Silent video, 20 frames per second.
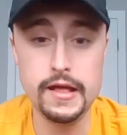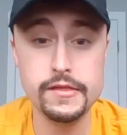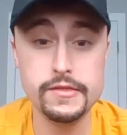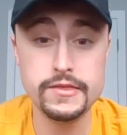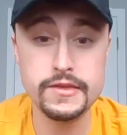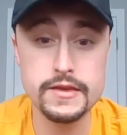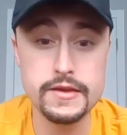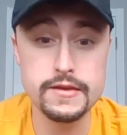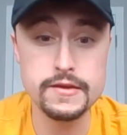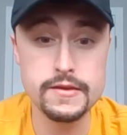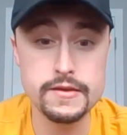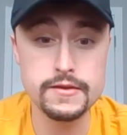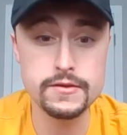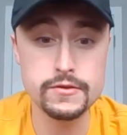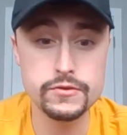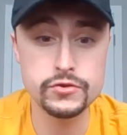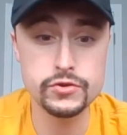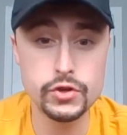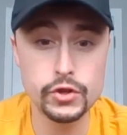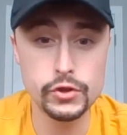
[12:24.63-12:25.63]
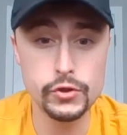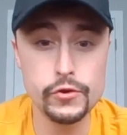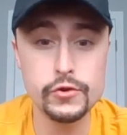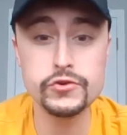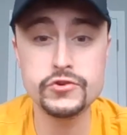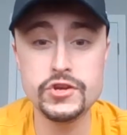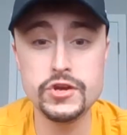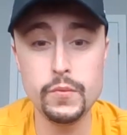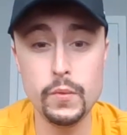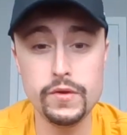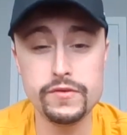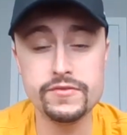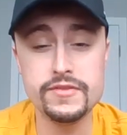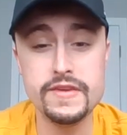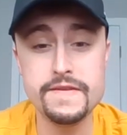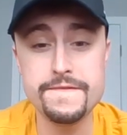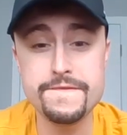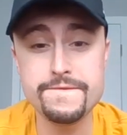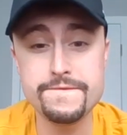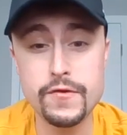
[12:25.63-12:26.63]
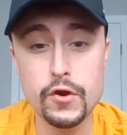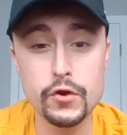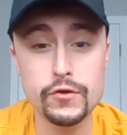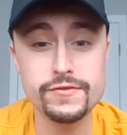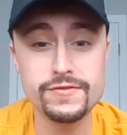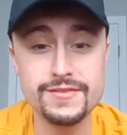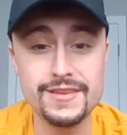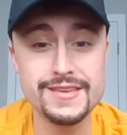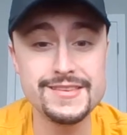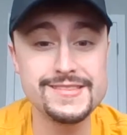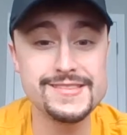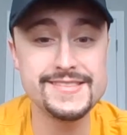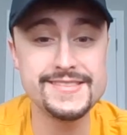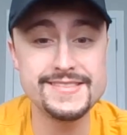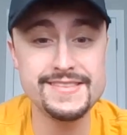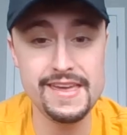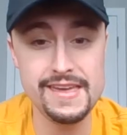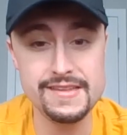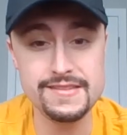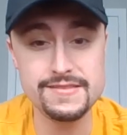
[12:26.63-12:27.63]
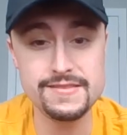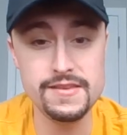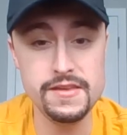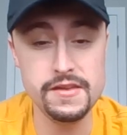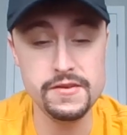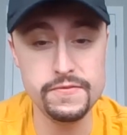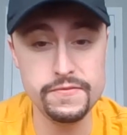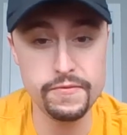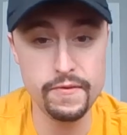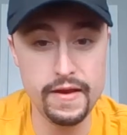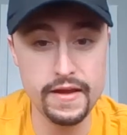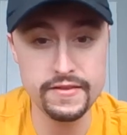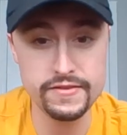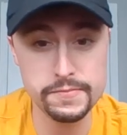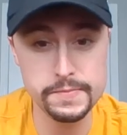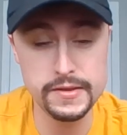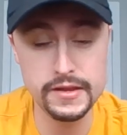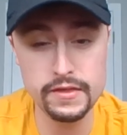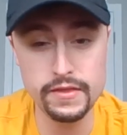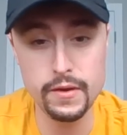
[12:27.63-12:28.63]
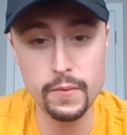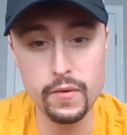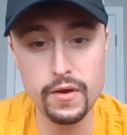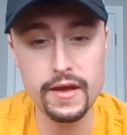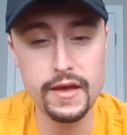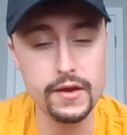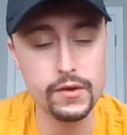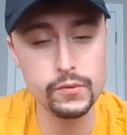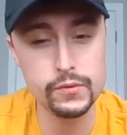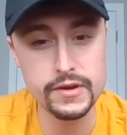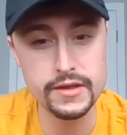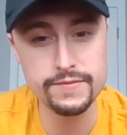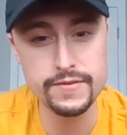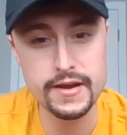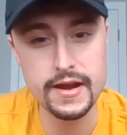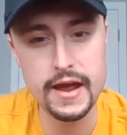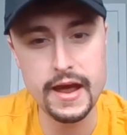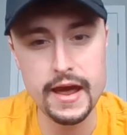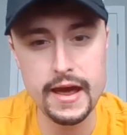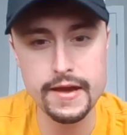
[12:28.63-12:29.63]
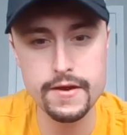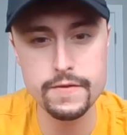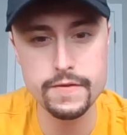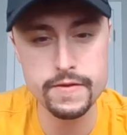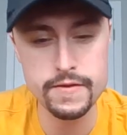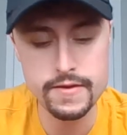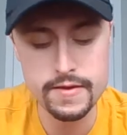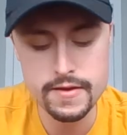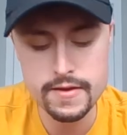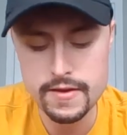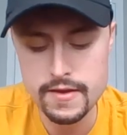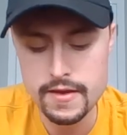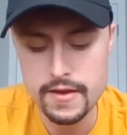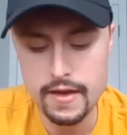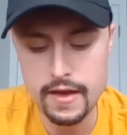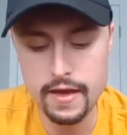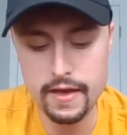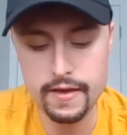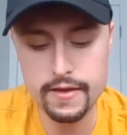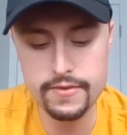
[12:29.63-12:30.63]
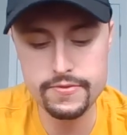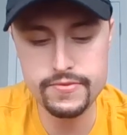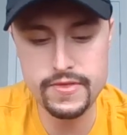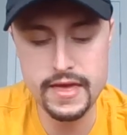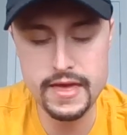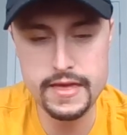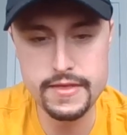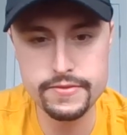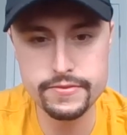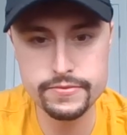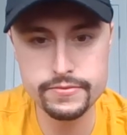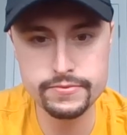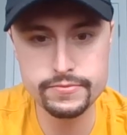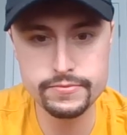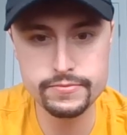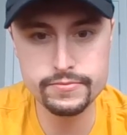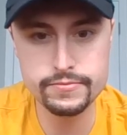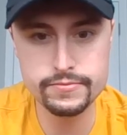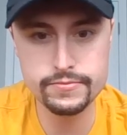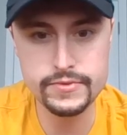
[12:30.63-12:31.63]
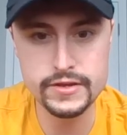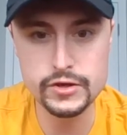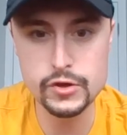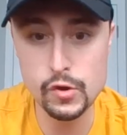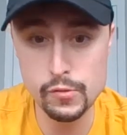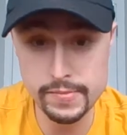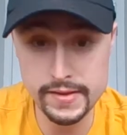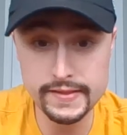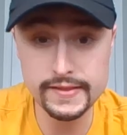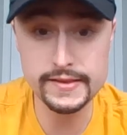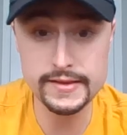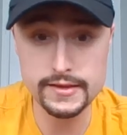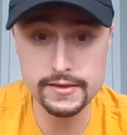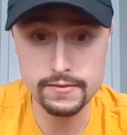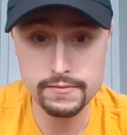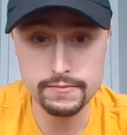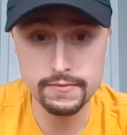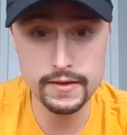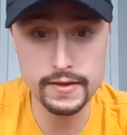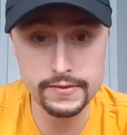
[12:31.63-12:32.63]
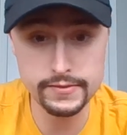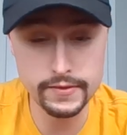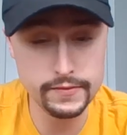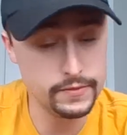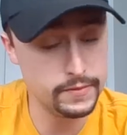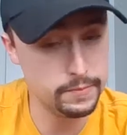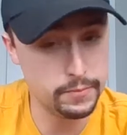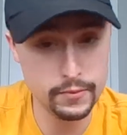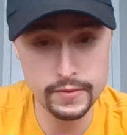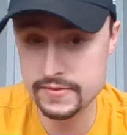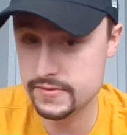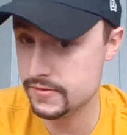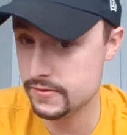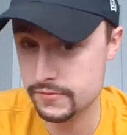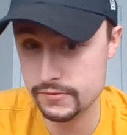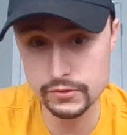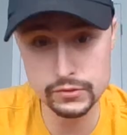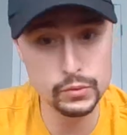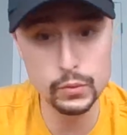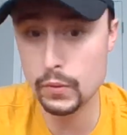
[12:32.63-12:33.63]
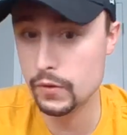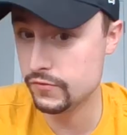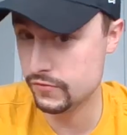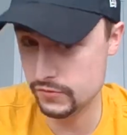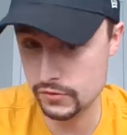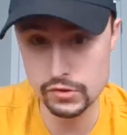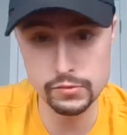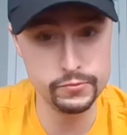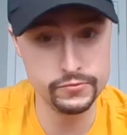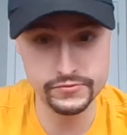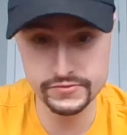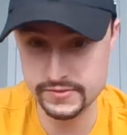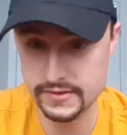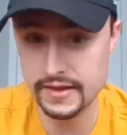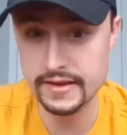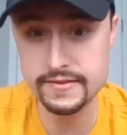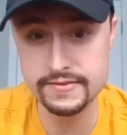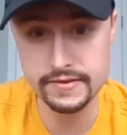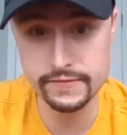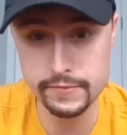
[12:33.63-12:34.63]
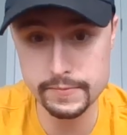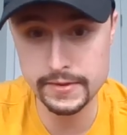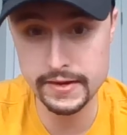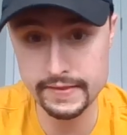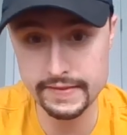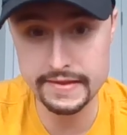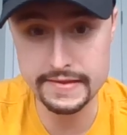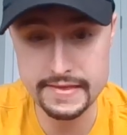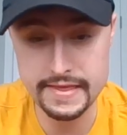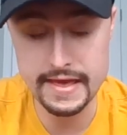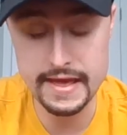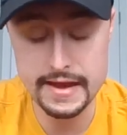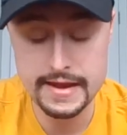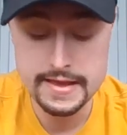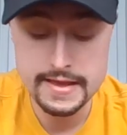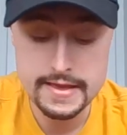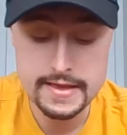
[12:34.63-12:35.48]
the clergy was the first estate in France, meaning they were held even higher than the nobility, right? Than the princes, the lords, the nobles, the knights, everybody like that.